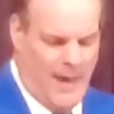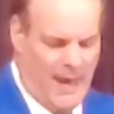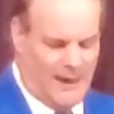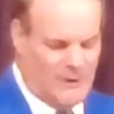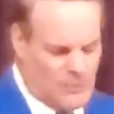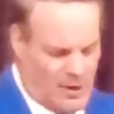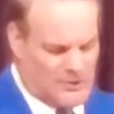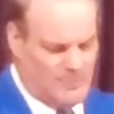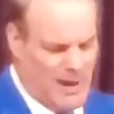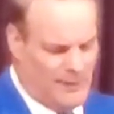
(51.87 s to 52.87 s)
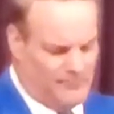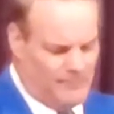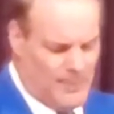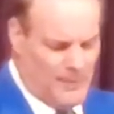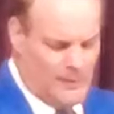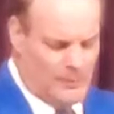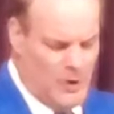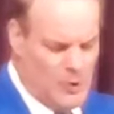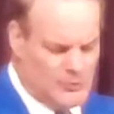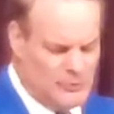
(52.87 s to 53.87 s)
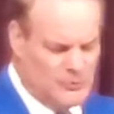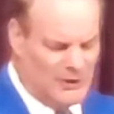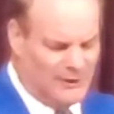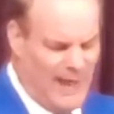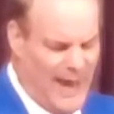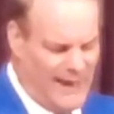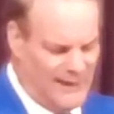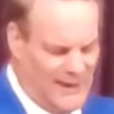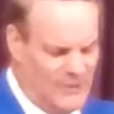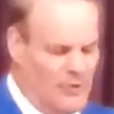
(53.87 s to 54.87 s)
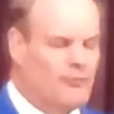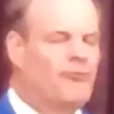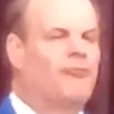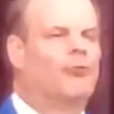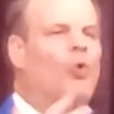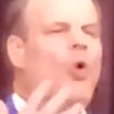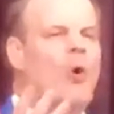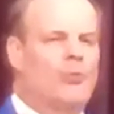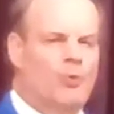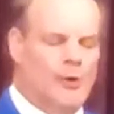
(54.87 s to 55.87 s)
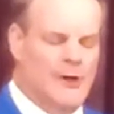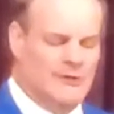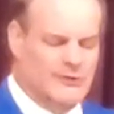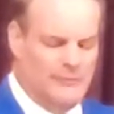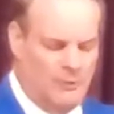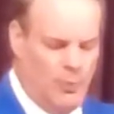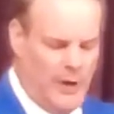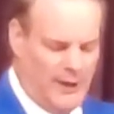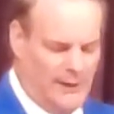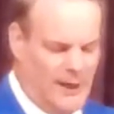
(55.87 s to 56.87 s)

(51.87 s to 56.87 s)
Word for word: And he talks about those who delight in the forwardness of the wicked.